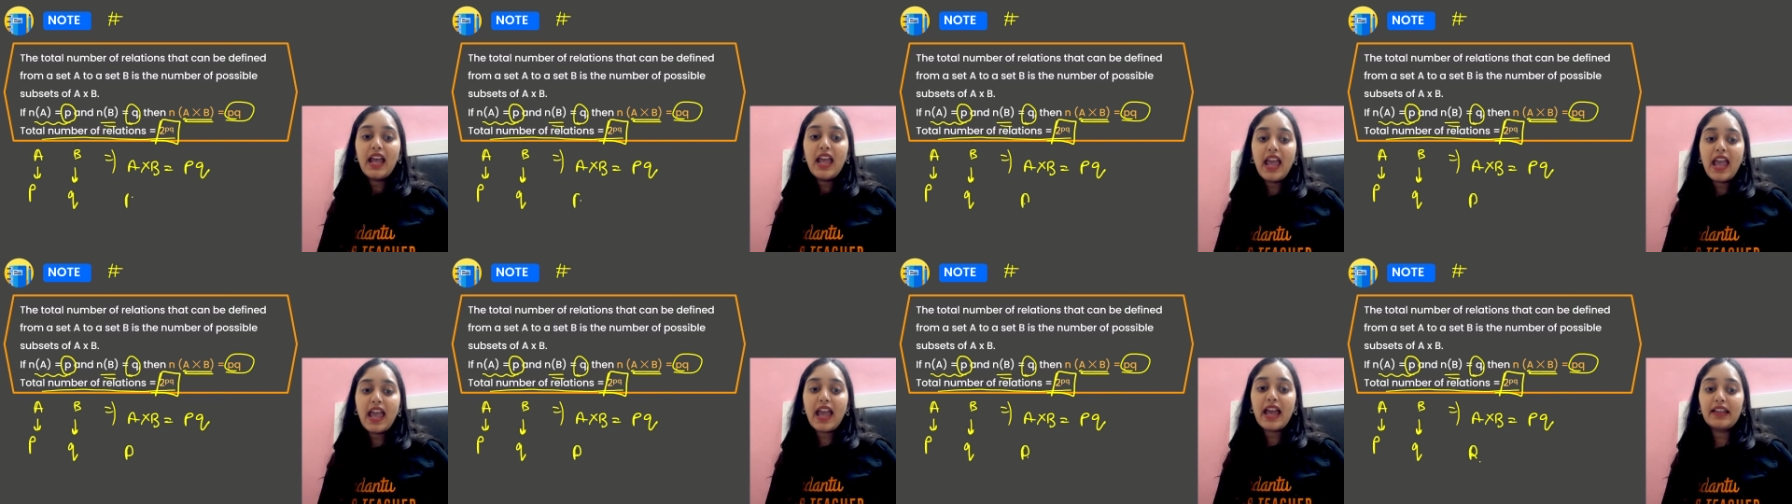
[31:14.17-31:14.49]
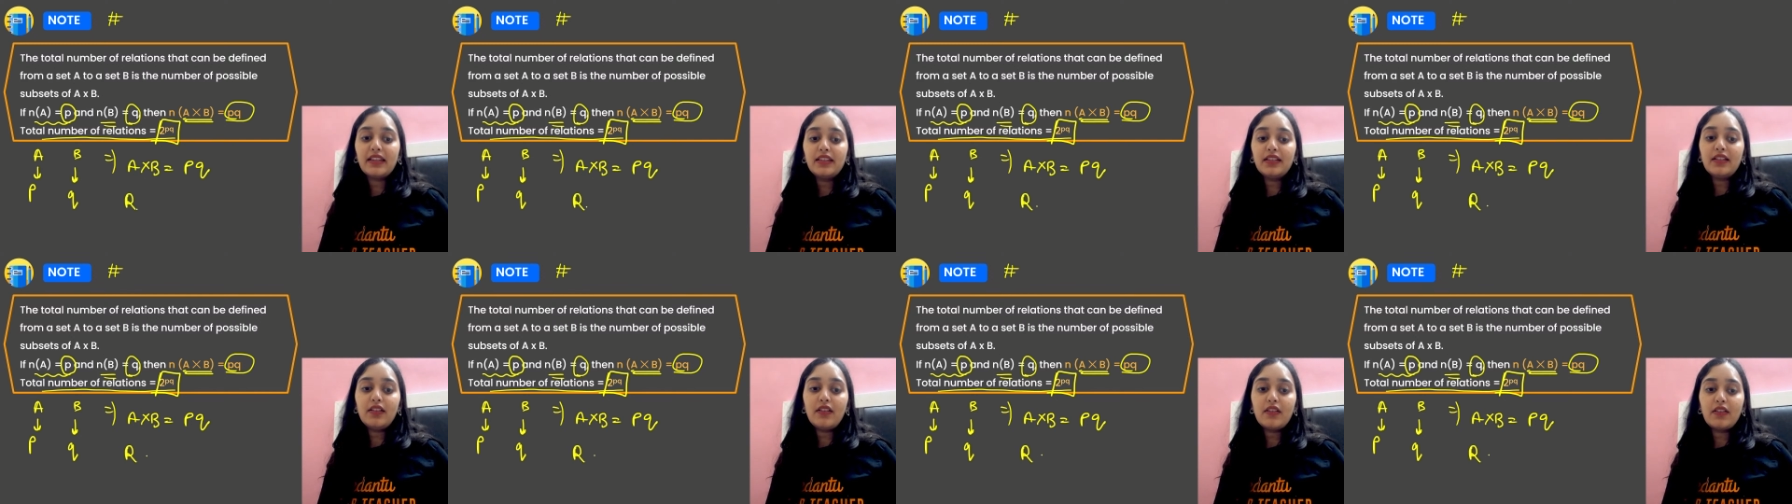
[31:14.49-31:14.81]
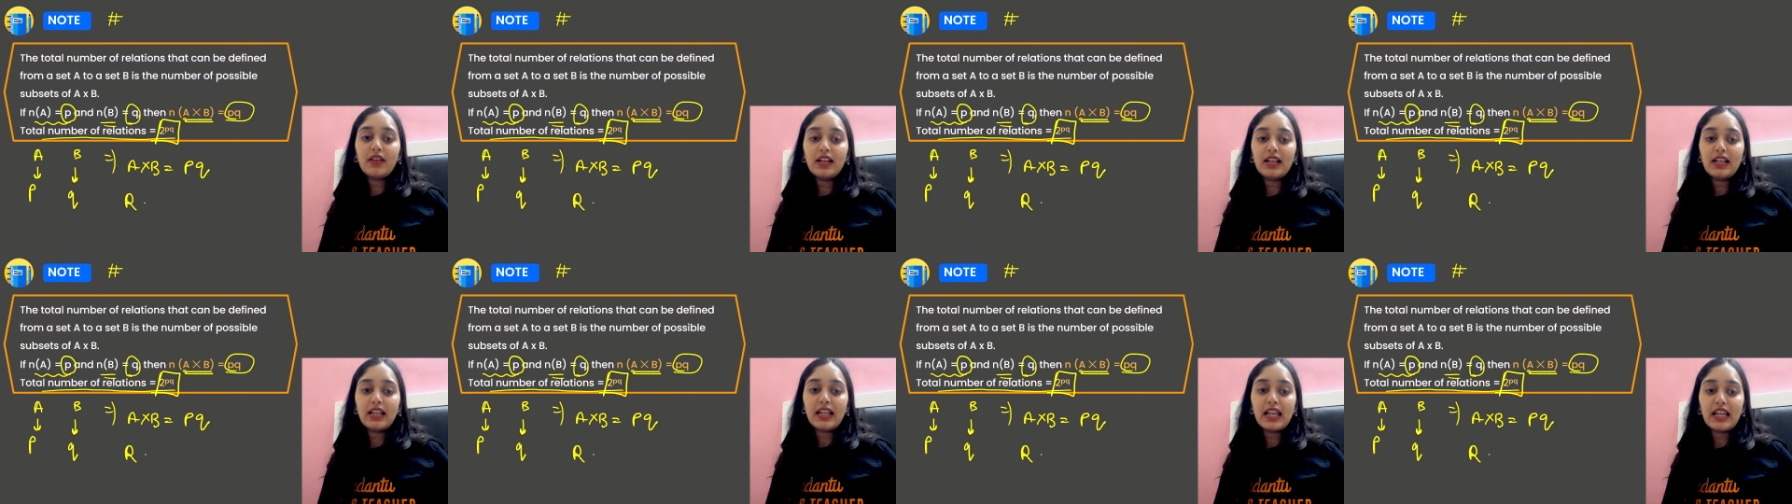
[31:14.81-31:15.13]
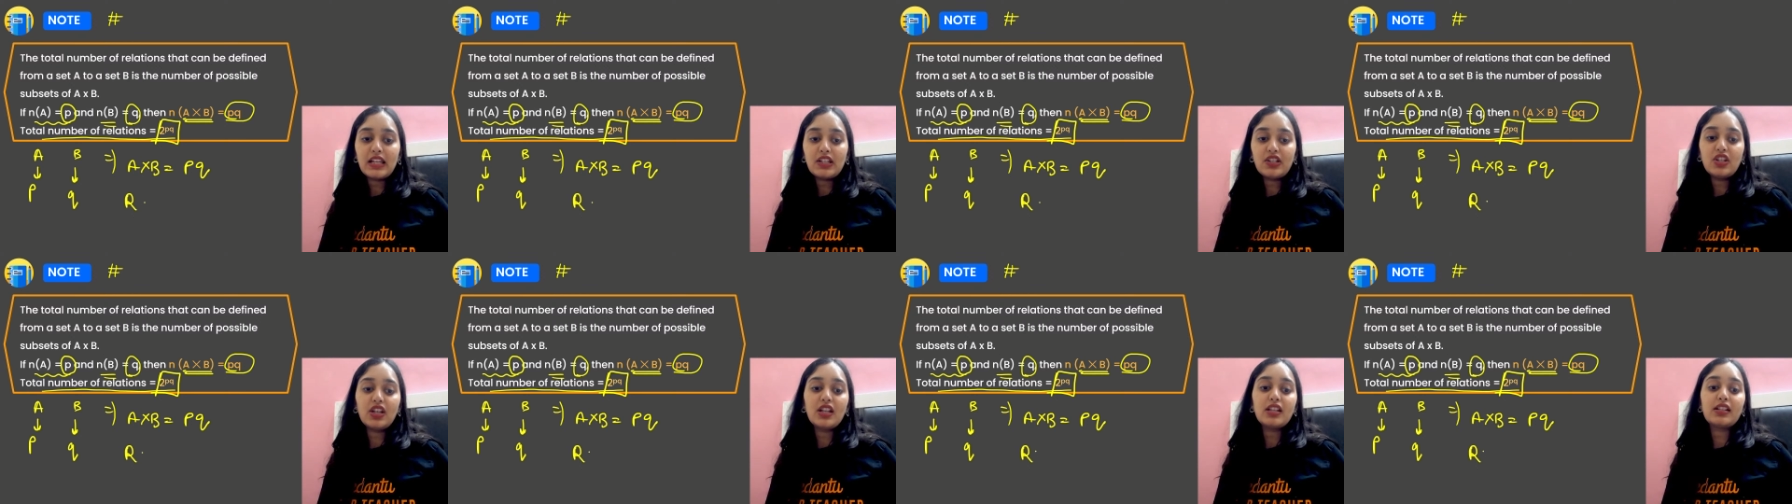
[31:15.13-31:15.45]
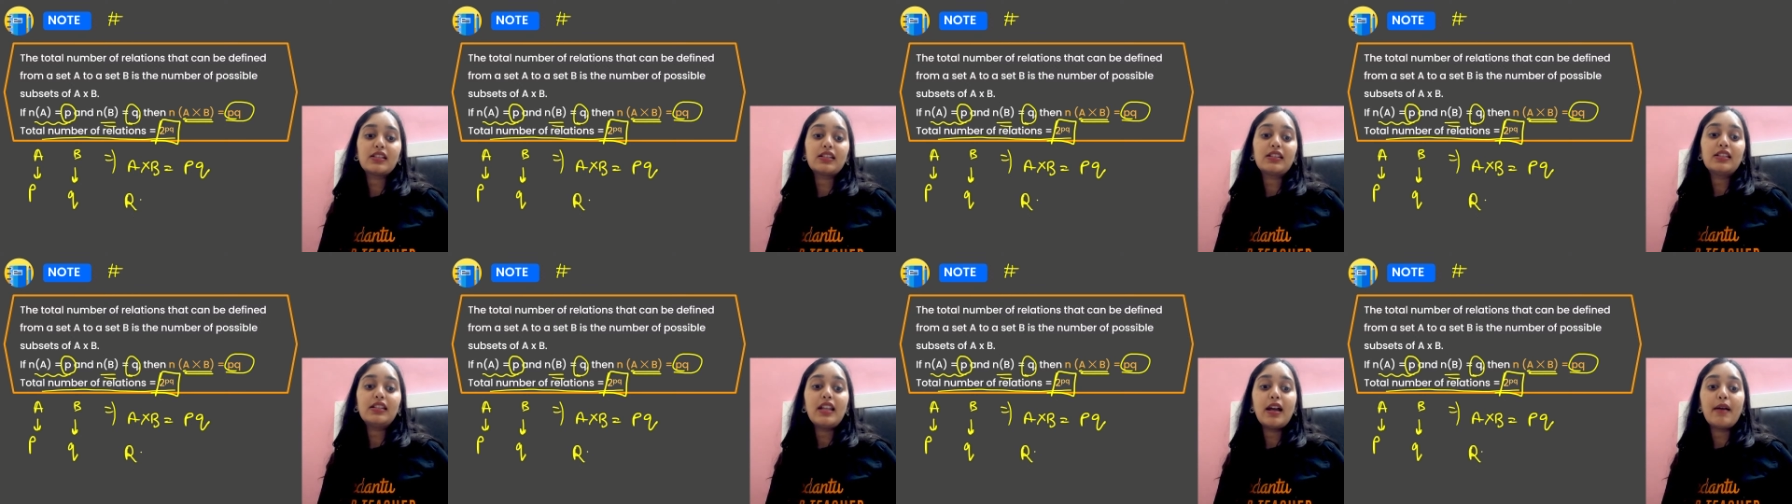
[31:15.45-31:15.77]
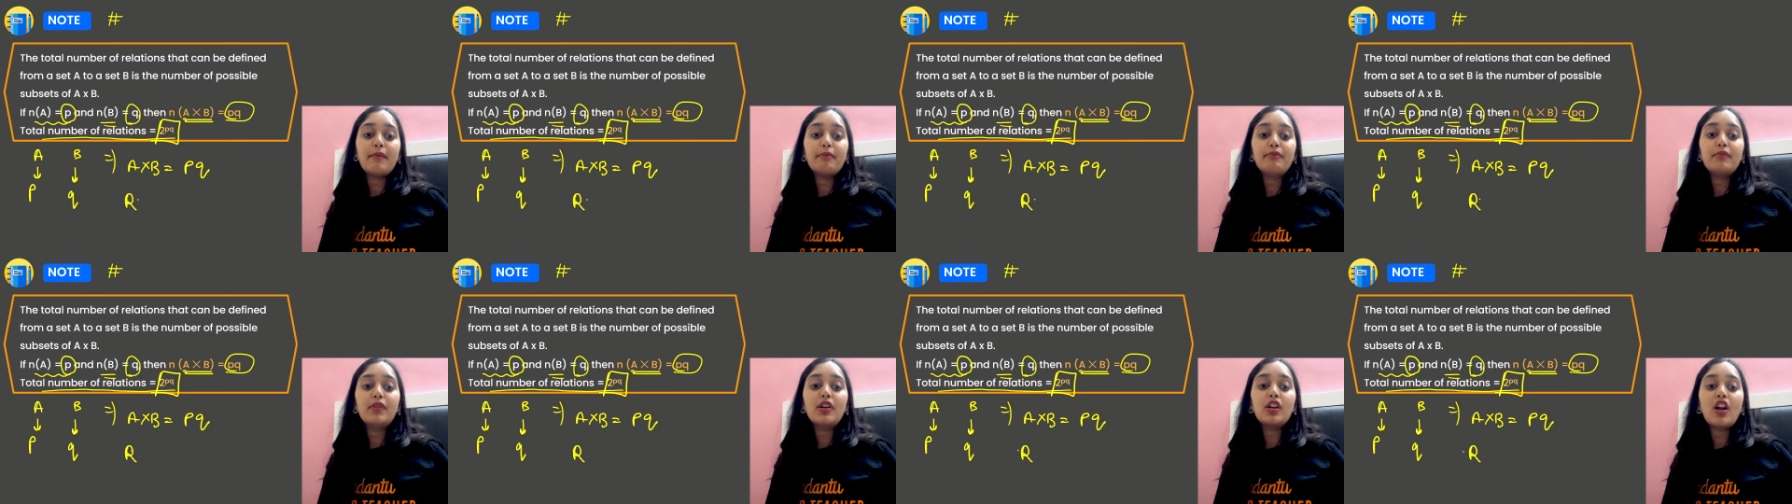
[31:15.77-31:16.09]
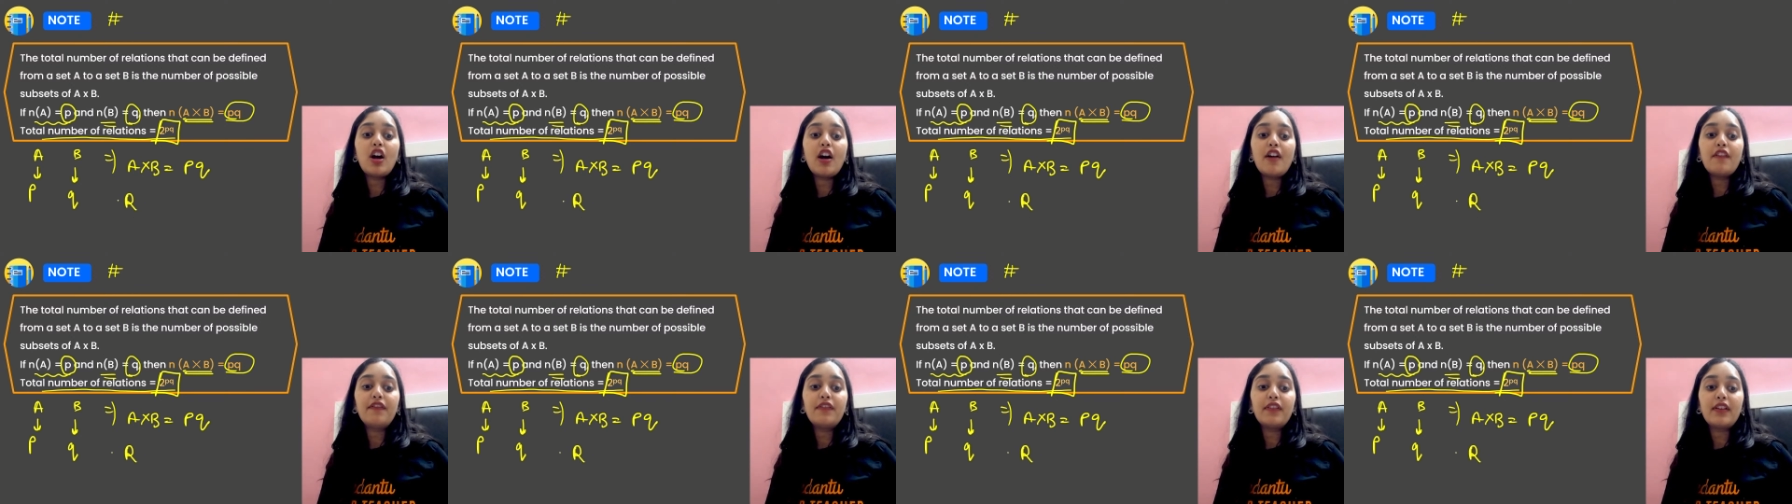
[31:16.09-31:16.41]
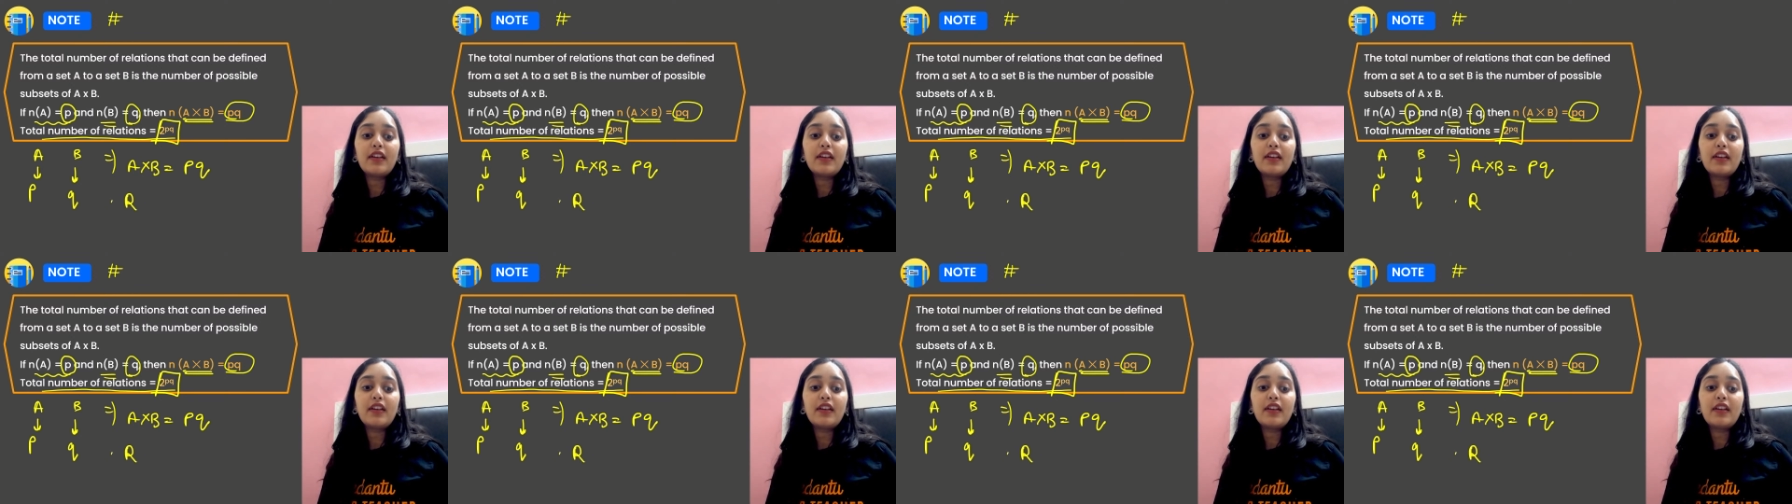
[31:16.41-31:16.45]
and the relations, number of